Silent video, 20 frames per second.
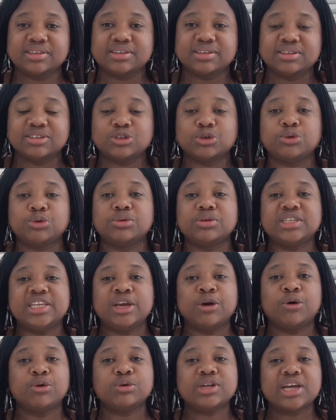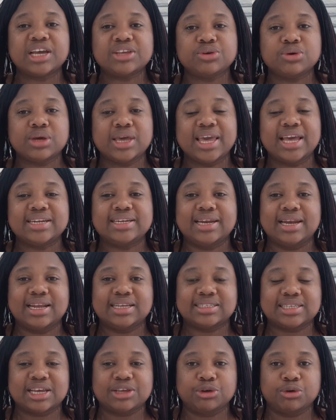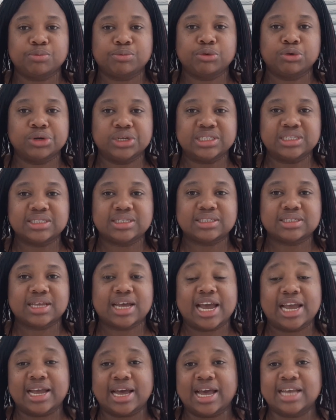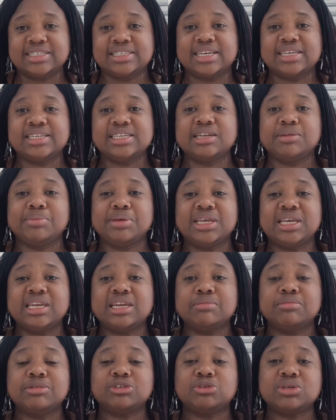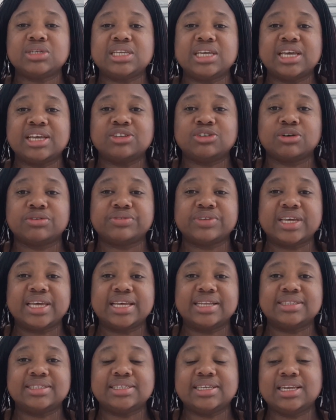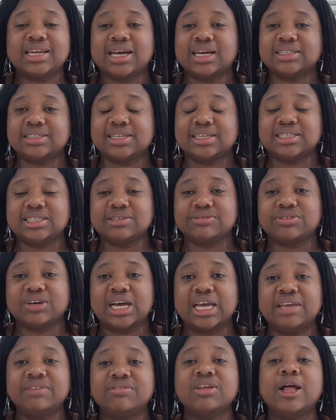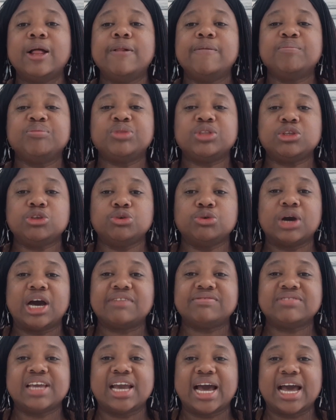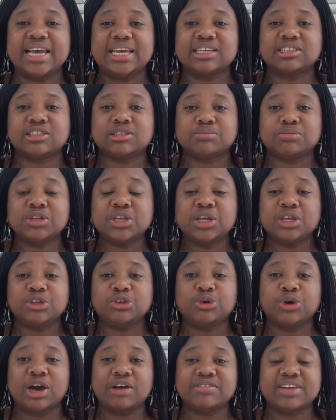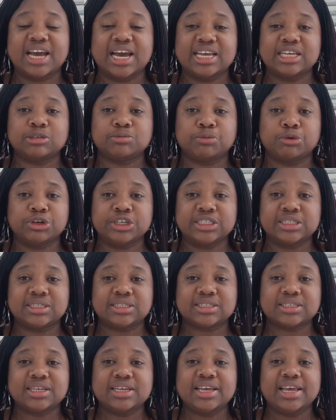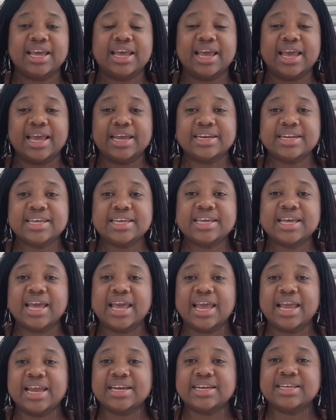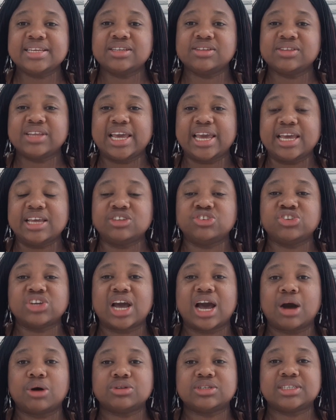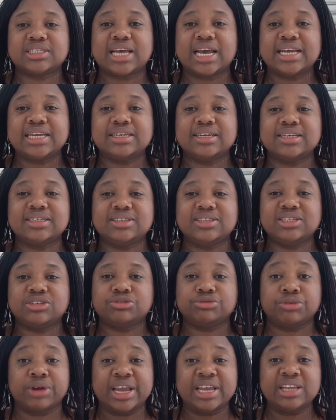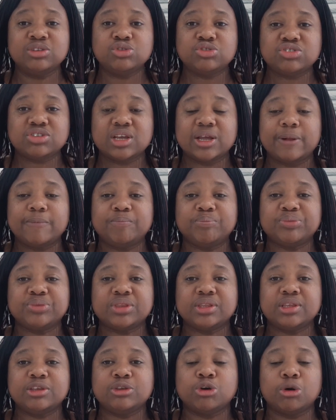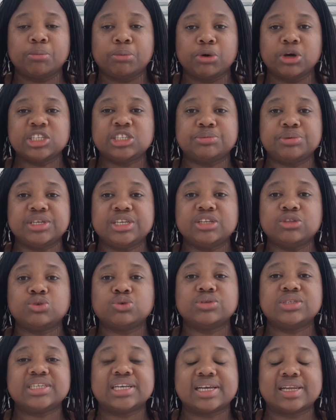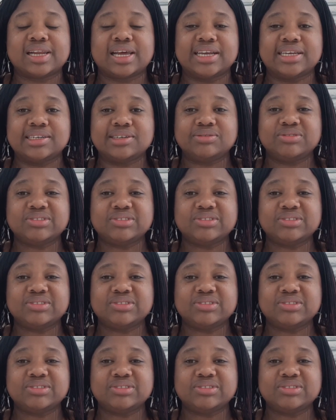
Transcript: So the older you get, the lesser your points. I said in the beginning, between the age of 18 and 35, you have the highest points. Any age outside this range, your points begin to decline.